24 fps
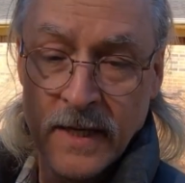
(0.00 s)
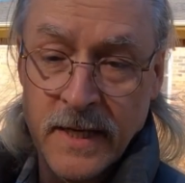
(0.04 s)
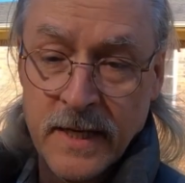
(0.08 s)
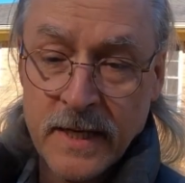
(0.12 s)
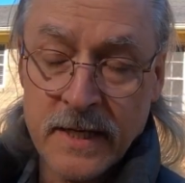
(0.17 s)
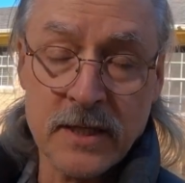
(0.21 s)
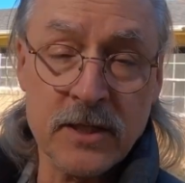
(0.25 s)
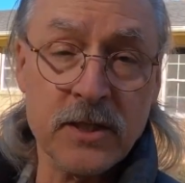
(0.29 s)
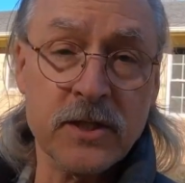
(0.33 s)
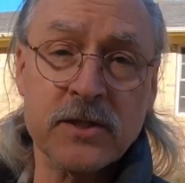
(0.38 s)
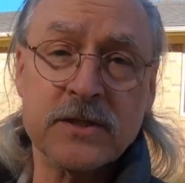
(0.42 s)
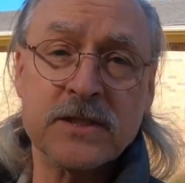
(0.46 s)
and
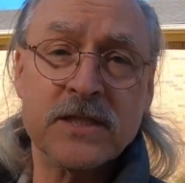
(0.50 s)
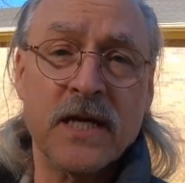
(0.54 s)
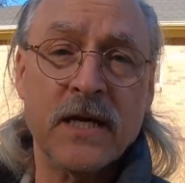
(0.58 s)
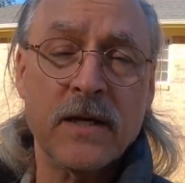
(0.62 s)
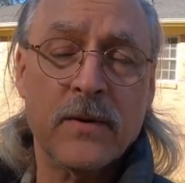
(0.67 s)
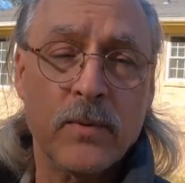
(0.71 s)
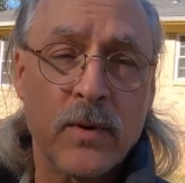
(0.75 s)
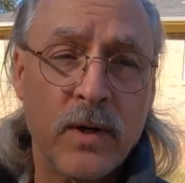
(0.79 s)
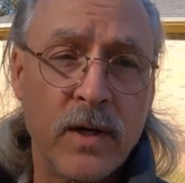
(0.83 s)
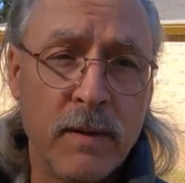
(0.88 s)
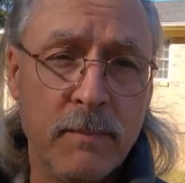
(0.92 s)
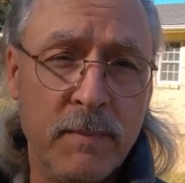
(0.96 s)
it looks like
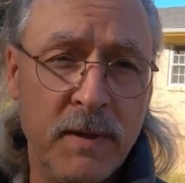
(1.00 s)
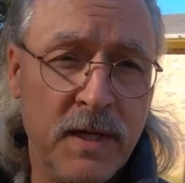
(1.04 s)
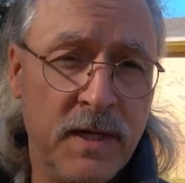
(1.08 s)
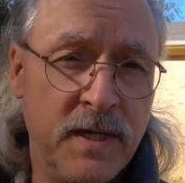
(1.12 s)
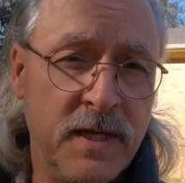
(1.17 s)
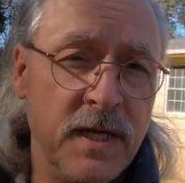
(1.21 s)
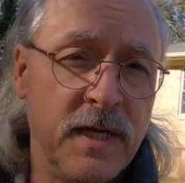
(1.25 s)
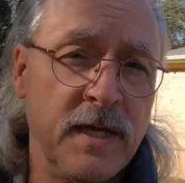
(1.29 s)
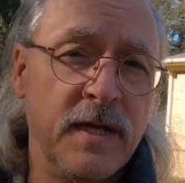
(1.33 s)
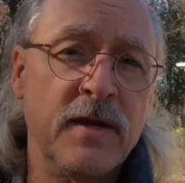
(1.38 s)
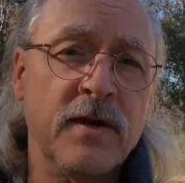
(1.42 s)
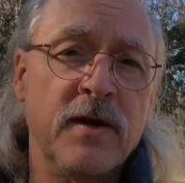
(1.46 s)
we're going to be
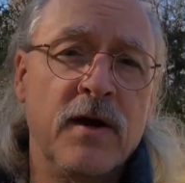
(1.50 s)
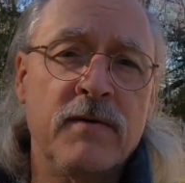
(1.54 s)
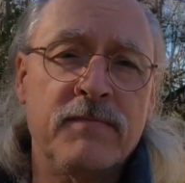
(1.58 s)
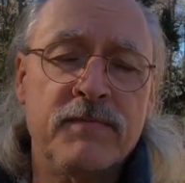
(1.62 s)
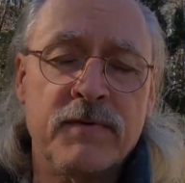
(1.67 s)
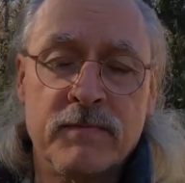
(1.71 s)
kicking off